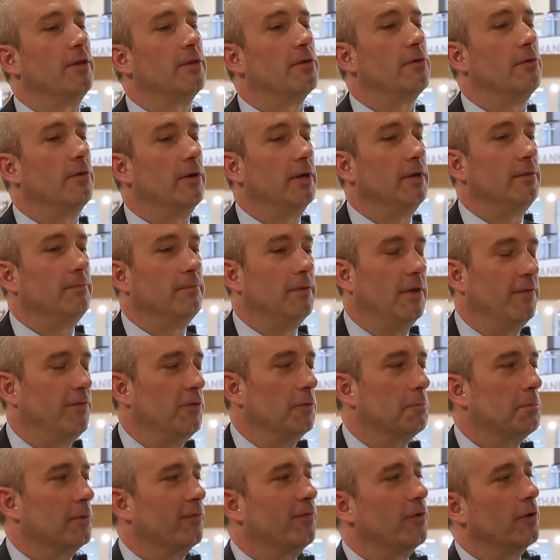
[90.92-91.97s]
of the coin, if you
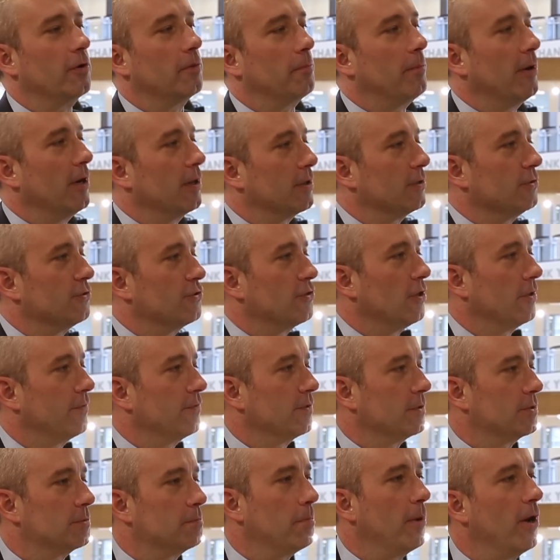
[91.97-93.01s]
prefer to park in
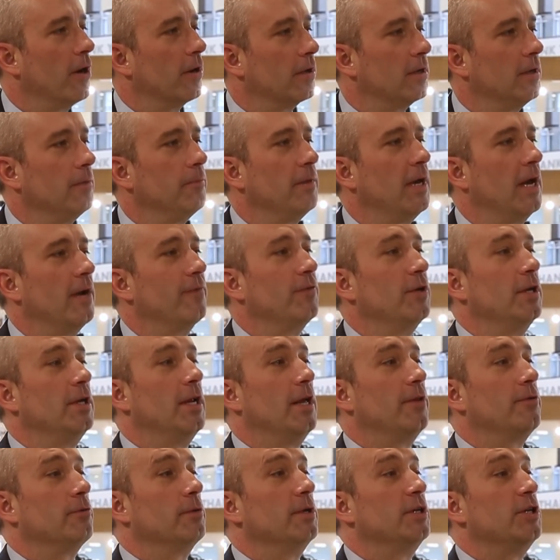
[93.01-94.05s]
surface parking, we have
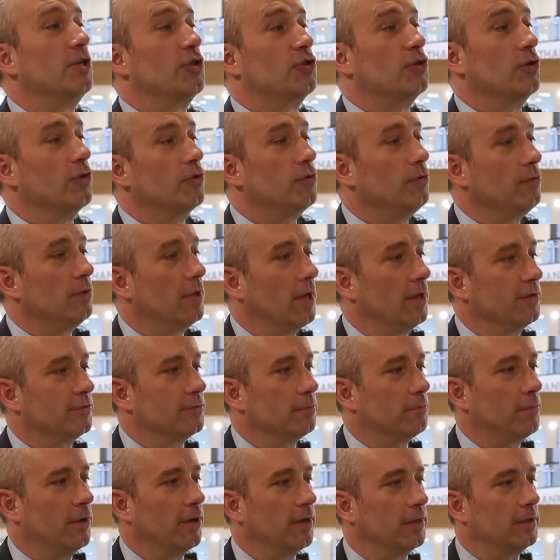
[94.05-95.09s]
another additional
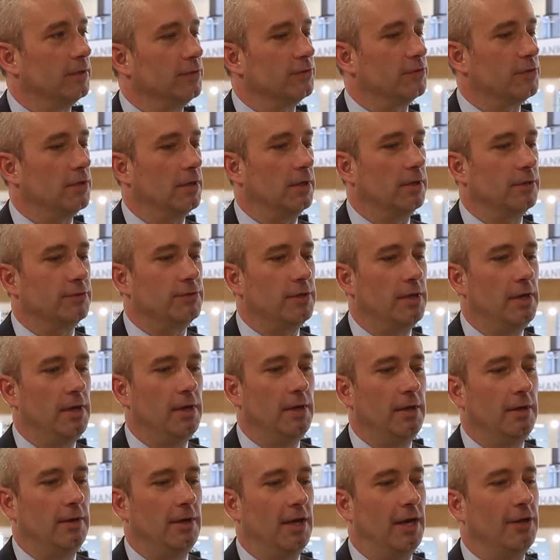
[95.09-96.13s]
2,000 parking stalls,
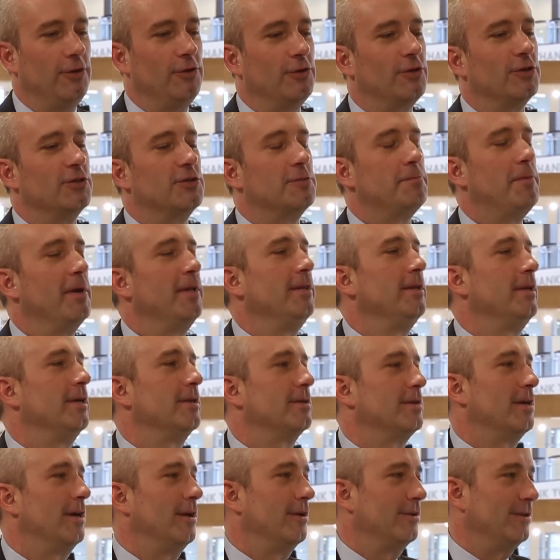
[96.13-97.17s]
and you can spend the
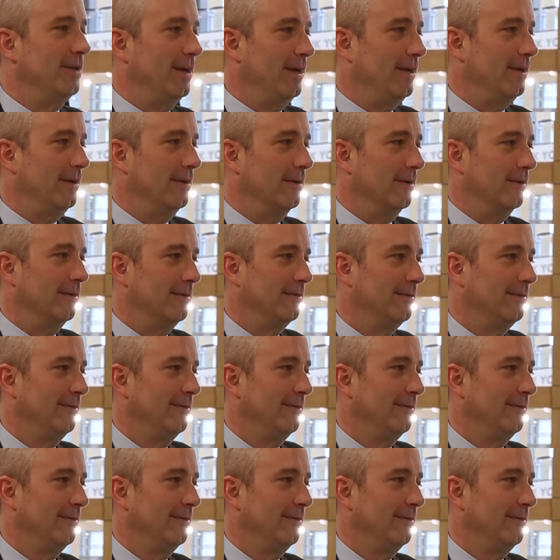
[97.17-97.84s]
entire day here.